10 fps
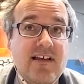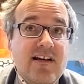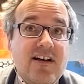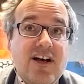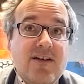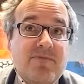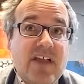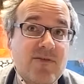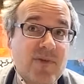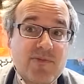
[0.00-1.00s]
Um,
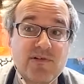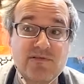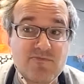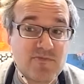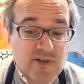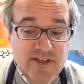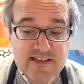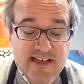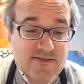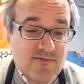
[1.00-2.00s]
I remember
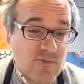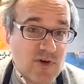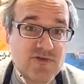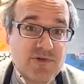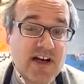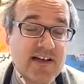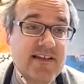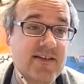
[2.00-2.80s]
looking at one drawing,